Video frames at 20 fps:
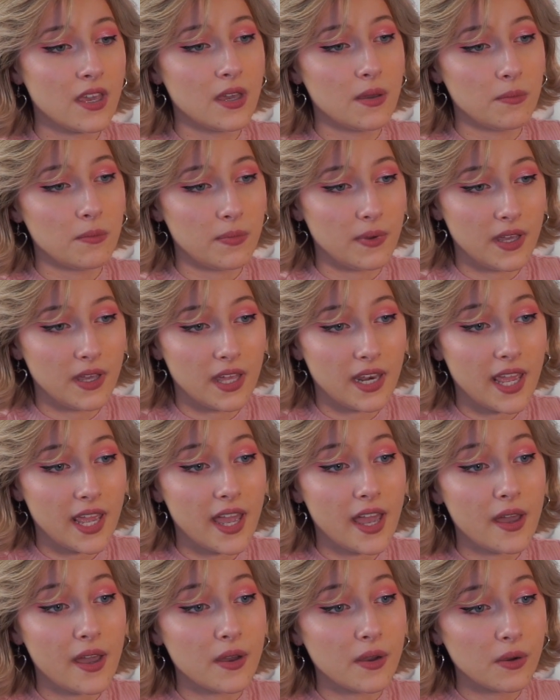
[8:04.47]
but
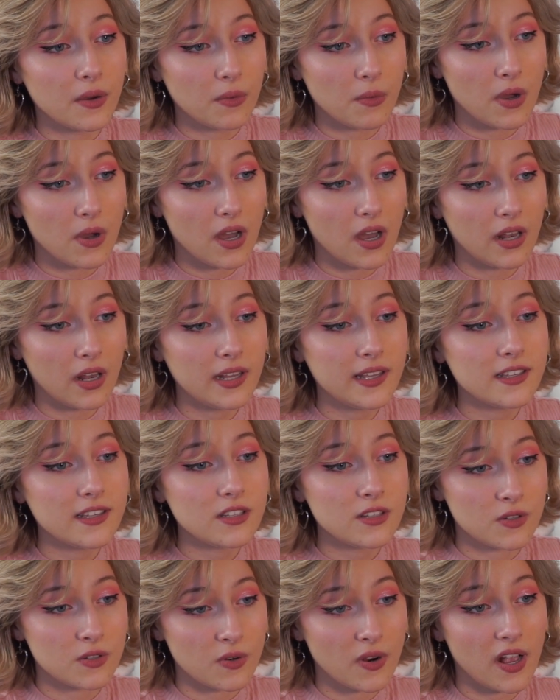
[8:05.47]
I wanna
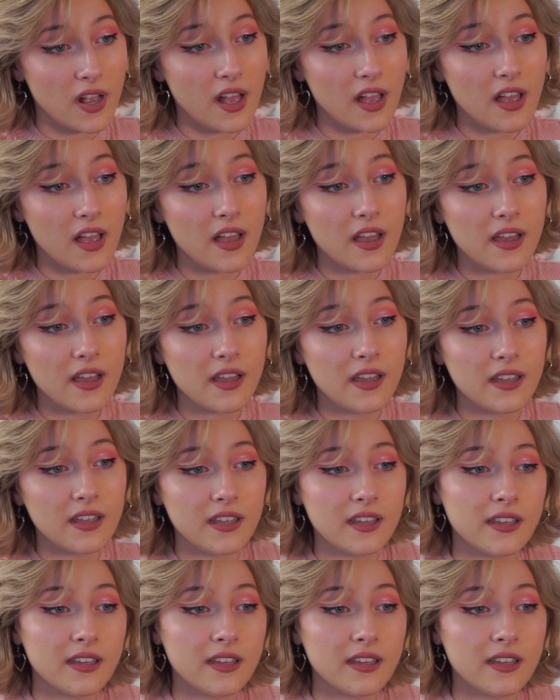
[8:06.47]
try.